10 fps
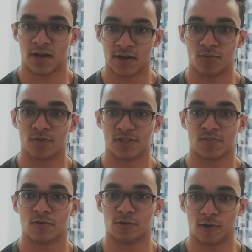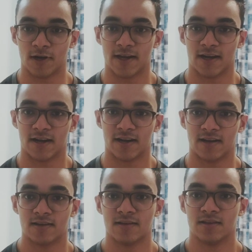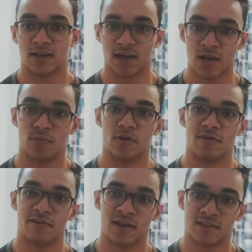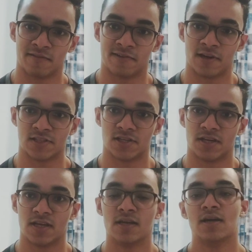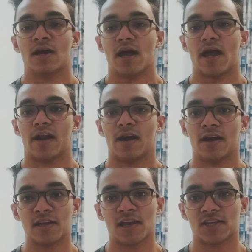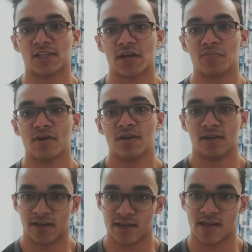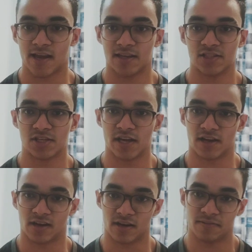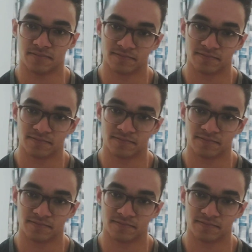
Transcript: trying to put some good quality content that will help you in your health and fitness journey. And until next time, take care, stay hungry.